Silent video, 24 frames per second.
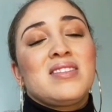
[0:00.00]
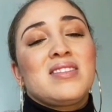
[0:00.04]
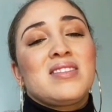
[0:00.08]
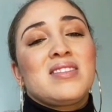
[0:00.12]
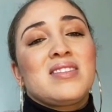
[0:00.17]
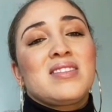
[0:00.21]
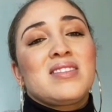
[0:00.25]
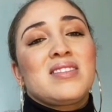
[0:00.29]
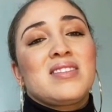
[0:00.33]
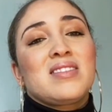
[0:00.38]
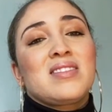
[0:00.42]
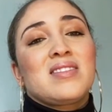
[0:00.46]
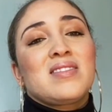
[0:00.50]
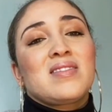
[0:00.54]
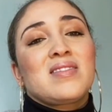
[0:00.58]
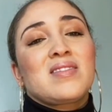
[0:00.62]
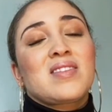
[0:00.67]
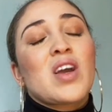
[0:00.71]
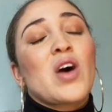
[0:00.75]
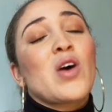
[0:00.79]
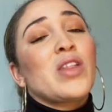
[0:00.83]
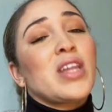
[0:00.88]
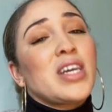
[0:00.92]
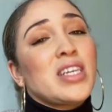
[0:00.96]
We can't just
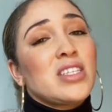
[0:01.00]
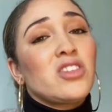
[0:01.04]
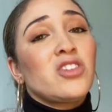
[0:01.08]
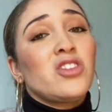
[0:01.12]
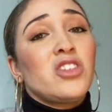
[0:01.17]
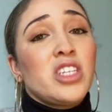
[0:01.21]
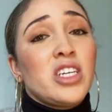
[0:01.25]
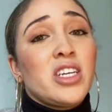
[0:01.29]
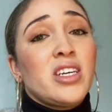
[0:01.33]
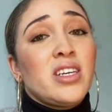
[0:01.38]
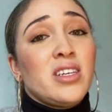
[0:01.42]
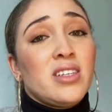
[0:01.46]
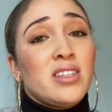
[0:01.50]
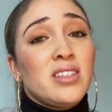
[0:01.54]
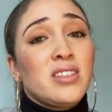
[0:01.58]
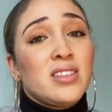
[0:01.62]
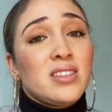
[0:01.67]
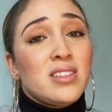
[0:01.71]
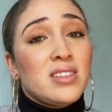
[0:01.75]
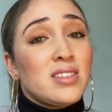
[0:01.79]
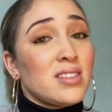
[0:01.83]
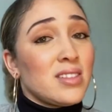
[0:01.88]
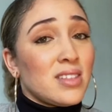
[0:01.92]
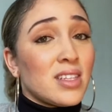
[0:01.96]
watch cartoons
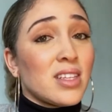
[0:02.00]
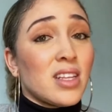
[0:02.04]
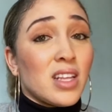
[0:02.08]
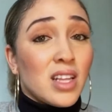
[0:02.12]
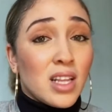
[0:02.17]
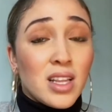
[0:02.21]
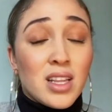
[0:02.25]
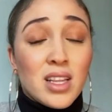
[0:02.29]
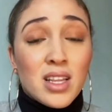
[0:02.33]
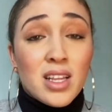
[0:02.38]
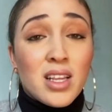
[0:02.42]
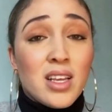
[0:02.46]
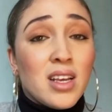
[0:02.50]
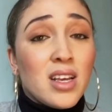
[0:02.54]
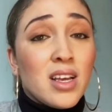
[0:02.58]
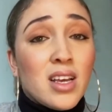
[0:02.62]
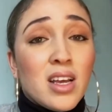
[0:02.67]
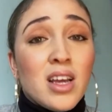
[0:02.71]
all day. Yeah.